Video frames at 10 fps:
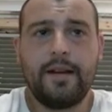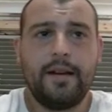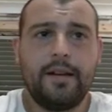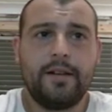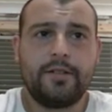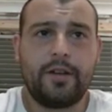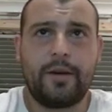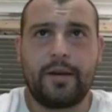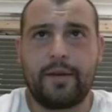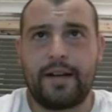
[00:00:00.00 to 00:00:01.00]
So
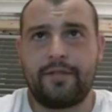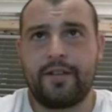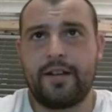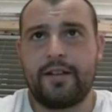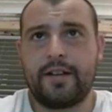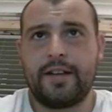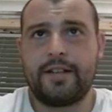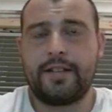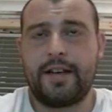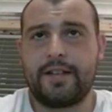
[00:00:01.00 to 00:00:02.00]
anyway, after the king
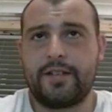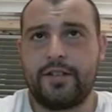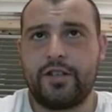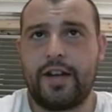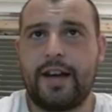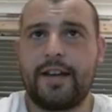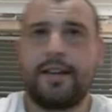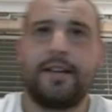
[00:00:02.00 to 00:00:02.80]
takes and the check,